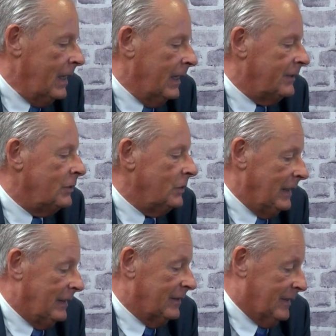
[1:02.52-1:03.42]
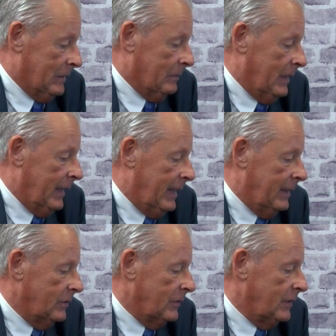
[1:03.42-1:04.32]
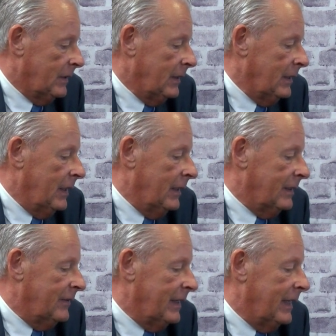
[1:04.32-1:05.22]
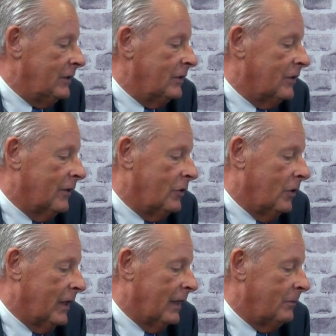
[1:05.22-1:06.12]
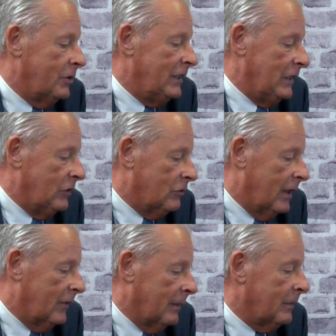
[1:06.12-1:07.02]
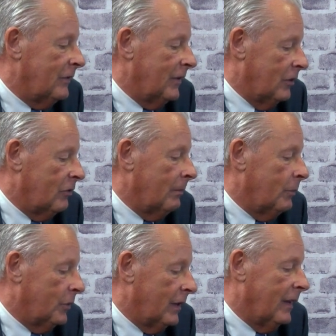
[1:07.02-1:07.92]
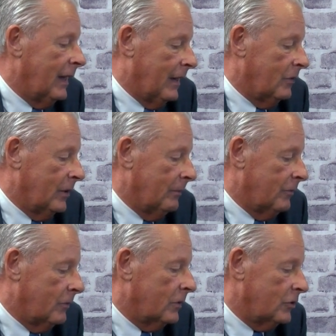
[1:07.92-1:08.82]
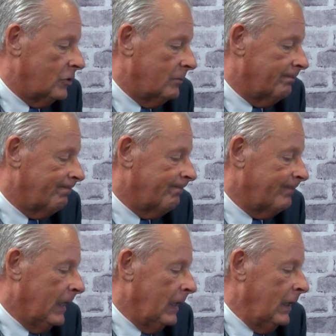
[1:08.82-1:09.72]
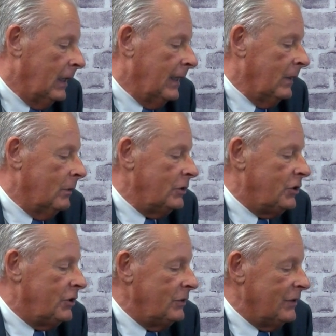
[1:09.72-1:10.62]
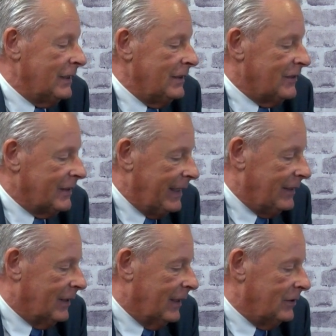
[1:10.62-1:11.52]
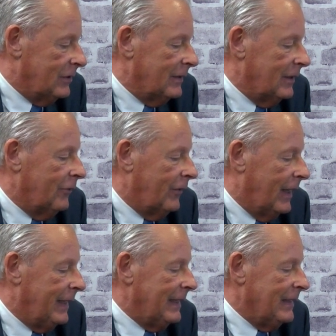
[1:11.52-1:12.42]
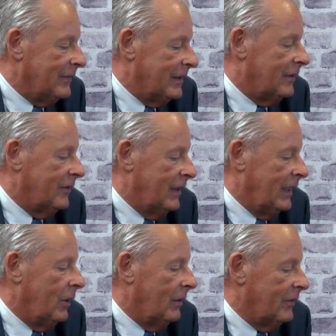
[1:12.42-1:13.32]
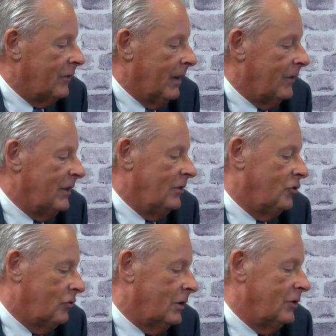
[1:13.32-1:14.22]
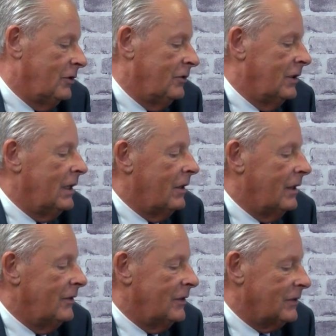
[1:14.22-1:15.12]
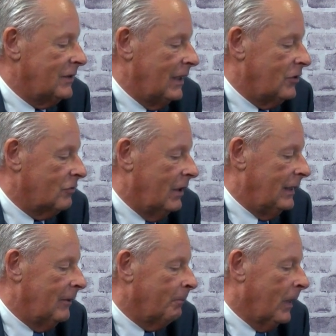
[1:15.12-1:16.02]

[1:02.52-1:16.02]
I do need to sell my house, and as the agents have not had much interest, I'm considering putting the house up for auction. When choosing an estate agent, it's fairly easy to see who has the best instructions and high success rate.